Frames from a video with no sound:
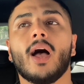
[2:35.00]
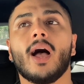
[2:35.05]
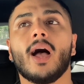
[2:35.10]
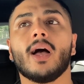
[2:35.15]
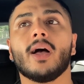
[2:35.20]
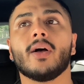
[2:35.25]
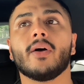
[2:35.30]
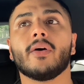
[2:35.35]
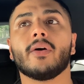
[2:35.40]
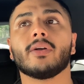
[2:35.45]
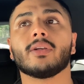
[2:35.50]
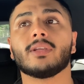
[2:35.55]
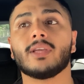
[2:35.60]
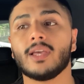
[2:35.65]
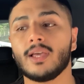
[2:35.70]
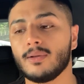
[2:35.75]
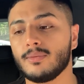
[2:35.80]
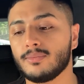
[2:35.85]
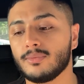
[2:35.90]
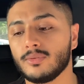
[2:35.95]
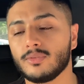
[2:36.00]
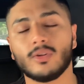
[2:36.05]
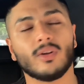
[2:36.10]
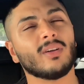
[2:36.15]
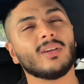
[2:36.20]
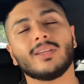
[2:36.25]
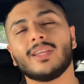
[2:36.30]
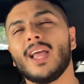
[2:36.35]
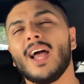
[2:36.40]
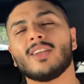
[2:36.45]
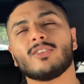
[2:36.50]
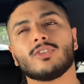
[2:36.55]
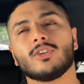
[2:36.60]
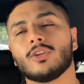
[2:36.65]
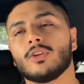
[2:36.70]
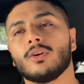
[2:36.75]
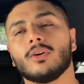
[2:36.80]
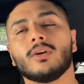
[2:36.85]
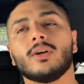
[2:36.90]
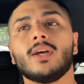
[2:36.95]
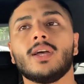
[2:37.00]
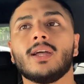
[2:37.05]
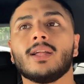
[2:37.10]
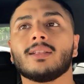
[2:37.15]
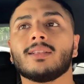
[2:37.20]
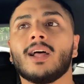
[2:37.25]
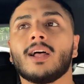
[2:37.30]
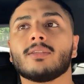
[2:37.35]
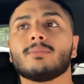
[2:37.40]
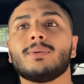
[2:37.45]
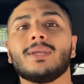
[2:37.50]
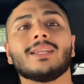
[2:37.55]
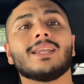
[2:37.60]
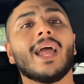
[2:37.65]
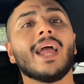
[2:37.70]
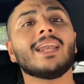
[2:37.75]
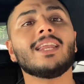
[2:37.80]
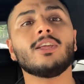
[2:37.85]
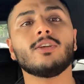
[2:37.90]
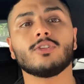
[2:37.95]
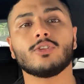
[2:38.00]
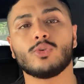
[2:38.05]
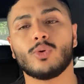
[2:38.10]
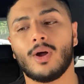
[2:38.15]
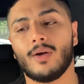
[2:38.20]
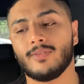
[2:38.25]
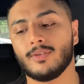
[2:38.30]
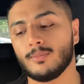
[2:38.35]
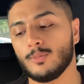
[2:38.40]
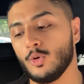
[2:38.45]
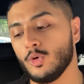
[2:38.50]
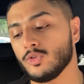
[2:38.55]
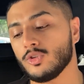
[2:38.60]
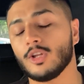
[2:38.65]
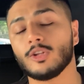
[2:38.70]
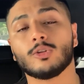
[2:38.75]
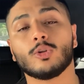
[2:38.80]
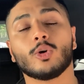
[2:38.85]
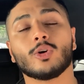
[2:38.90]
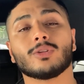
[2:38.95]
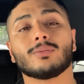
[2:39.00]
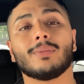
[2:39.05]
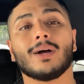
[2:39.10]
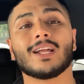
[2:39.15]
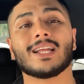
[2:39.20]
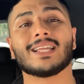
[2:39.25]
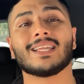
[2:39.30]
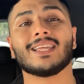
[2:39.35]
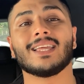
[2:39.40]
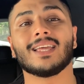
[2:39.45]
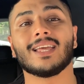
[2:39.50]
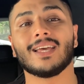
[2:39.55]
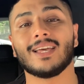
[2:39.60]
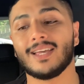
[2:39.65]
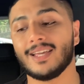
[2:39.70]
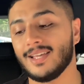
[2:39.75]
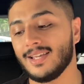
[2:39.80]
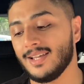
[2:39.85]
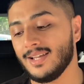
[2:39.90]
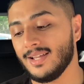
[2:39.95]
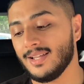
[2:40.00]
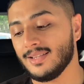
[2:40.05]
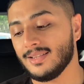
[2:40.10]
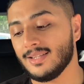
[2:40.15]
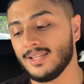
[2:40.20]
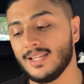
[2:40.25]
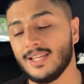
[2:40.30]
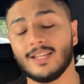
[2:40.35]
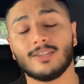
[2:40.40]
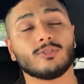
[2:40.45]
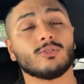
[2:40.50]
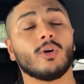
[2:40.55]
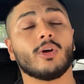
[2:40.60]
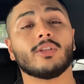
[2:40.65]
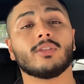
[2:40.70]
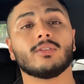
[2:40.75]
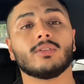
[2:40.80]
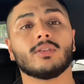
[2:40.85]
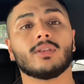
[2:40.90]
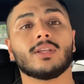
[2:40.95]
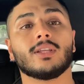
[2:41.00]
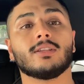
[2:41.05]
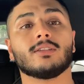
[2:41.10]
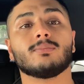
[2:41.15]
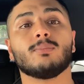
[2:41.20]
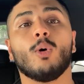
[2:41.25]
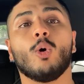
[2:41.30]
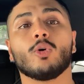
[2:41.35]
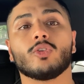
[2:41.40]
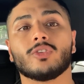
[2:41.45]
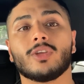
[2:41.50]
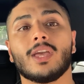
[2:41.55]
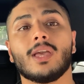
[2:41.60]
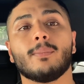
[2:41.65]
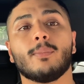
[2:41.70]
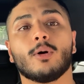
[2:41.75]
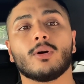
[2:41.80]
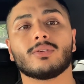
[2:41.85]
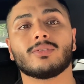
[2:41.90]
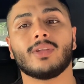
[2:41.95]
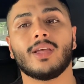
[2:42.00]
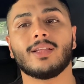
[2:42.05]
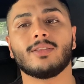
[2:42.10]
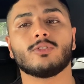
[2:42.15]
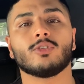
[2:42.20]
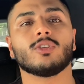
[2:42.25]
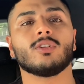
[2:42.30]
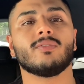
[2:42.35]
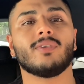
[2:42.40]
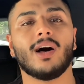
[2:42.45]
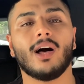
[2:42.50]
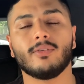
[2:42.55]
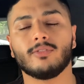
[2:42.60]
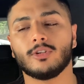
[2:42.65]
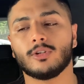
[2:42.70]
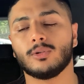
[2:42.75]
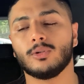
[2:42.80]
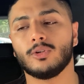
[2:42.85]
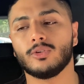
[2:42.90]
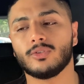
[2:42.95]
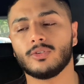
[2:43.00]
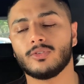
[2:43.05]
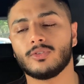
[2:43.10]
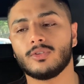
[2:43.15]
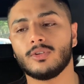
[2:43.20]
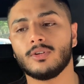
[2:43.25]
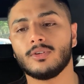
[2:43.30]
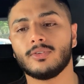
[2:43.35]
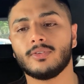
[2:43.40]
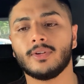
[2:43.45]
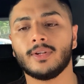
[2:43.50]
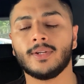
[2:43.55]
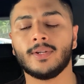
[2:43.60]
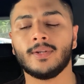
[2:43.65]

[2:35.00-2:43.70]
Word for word: Uh, give so yeah, actually no, that's me in any of the driving modes, as long as my uh the it's not in the sports gearbox setting, so the valves are closed and stuff.